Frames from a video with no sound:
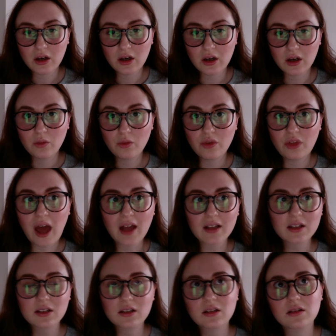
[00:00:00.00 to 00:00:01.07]
that
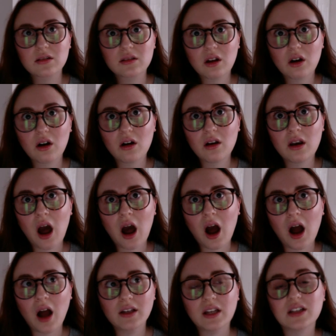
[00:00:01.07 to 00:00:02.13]

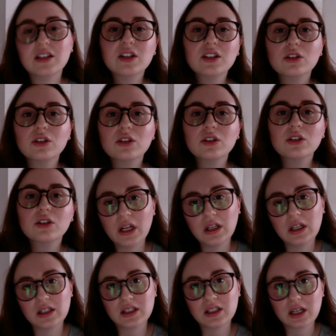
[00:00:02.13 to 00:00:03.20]
doesn't look like a
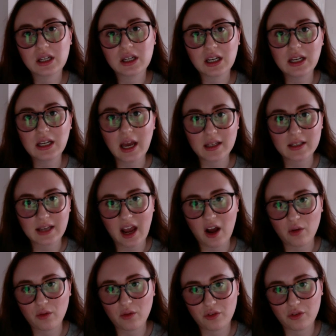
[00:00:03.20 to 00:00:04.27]
realistic guest count for